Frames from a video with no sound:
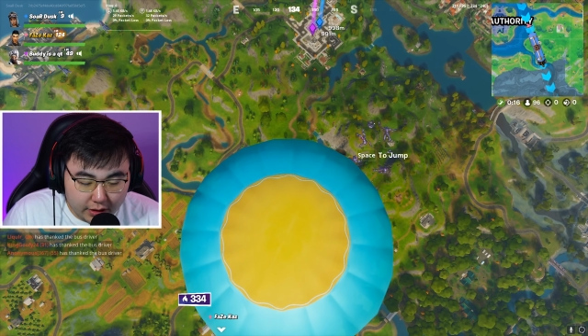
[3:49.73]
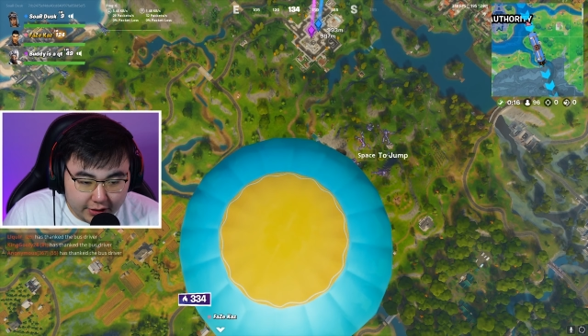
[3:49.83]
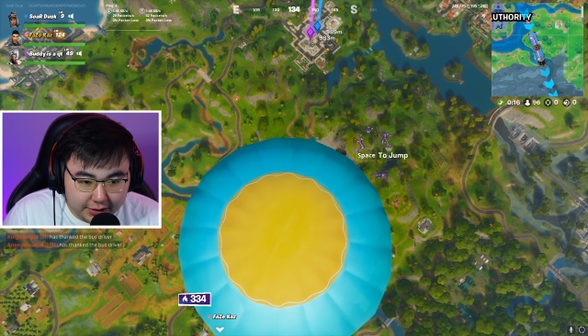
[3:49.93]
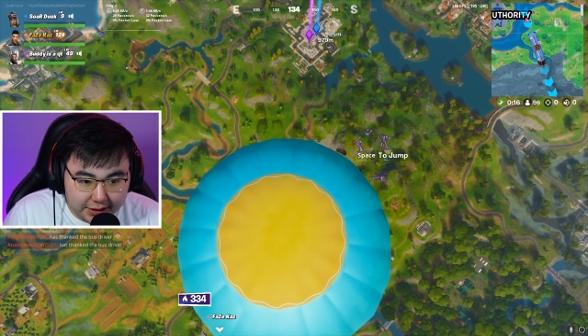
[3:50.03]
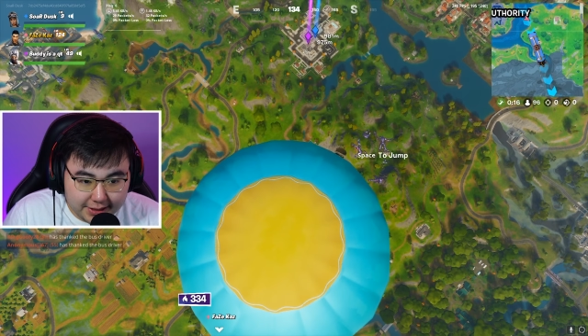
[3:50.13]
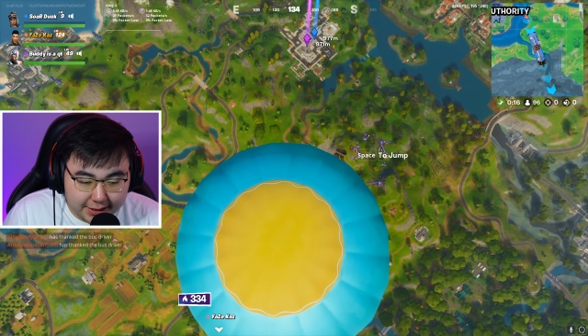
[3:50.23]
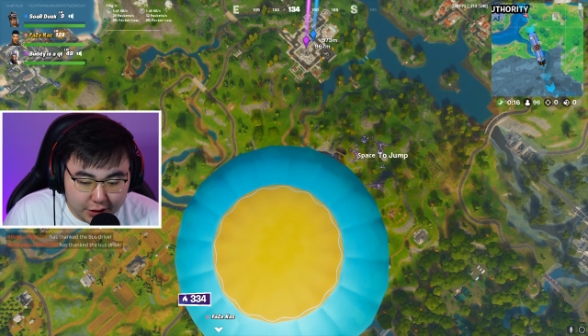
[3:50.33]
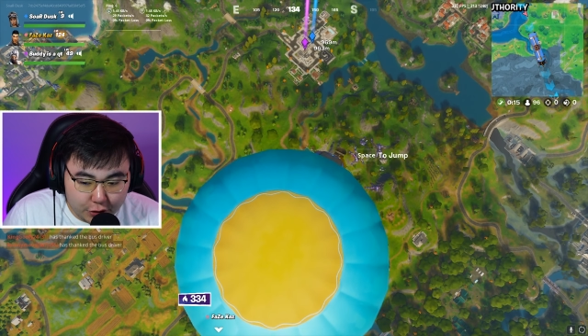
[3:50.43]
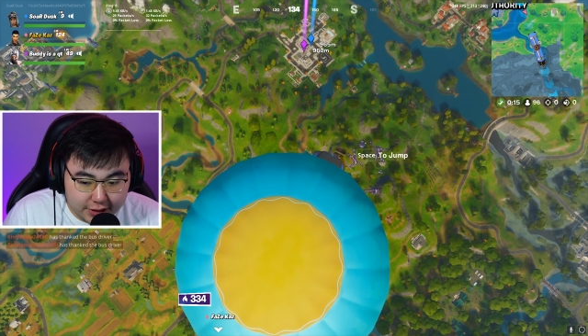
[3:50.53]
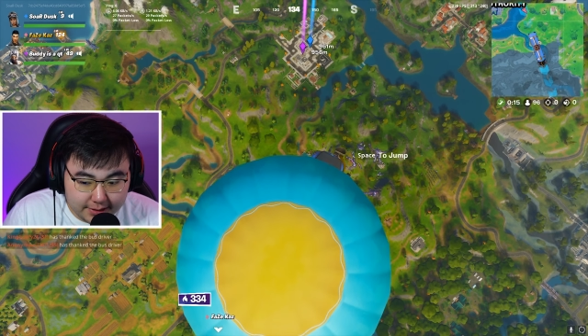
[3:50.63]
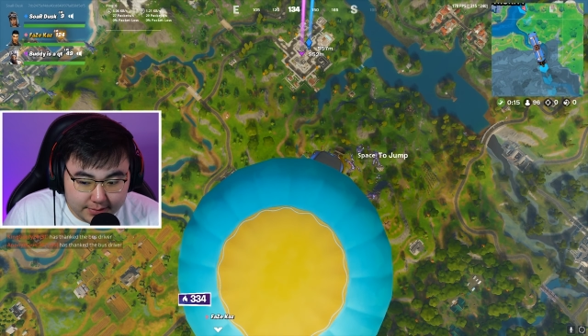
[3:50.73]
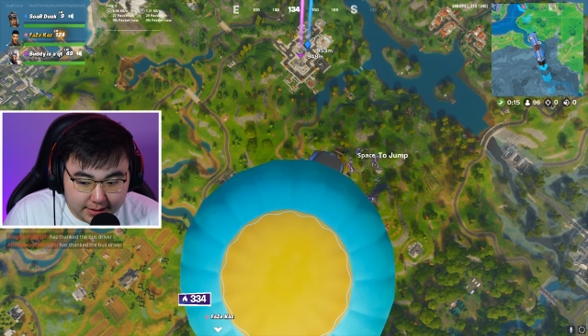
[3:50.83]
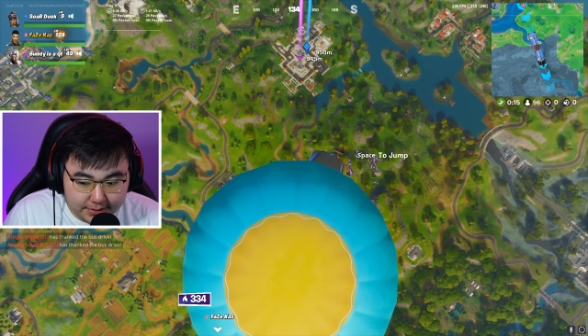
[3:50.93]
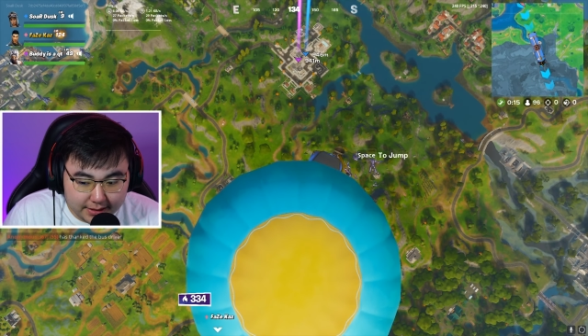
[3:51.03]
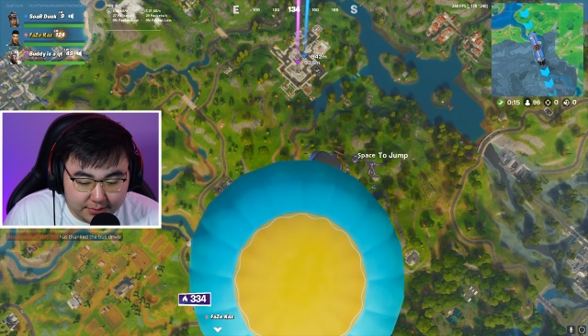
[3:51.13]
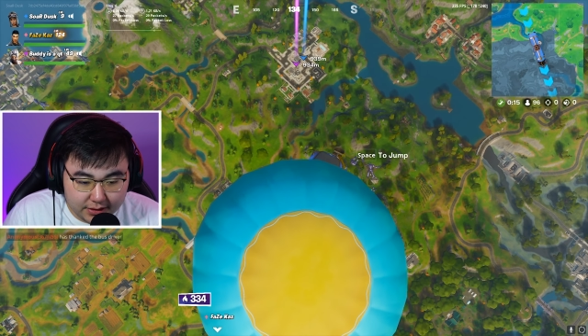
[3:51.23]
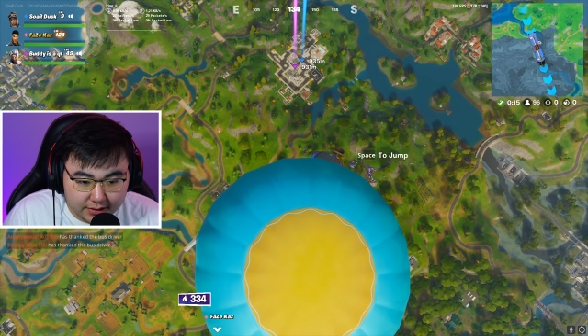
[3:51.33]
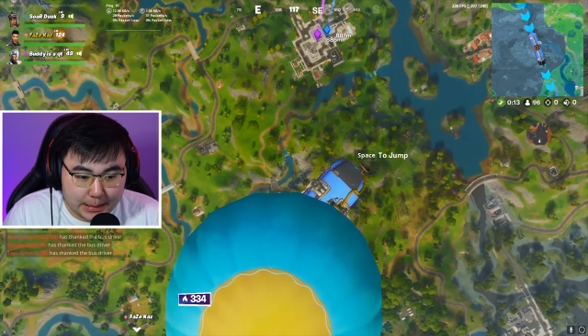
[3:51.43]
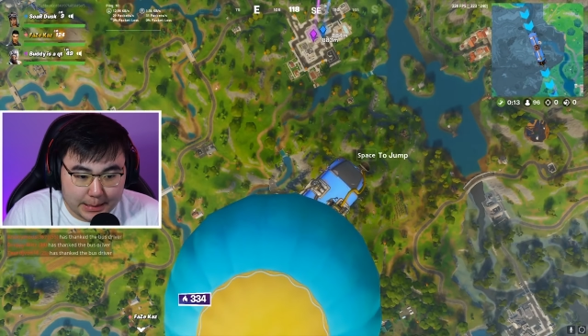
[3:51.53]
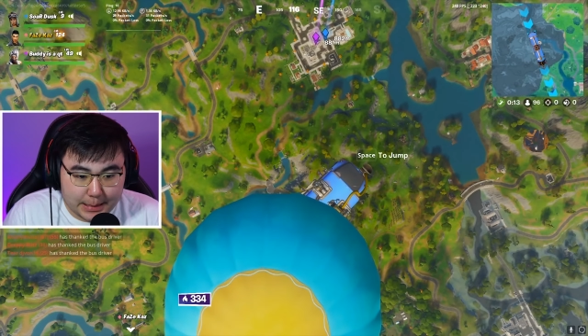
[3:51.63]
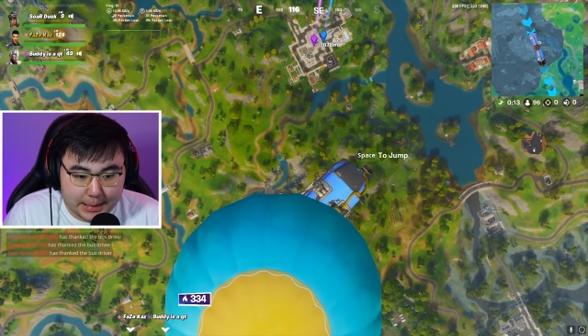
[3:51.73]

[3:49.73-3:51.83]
What are your thoughts on No Simp September? It's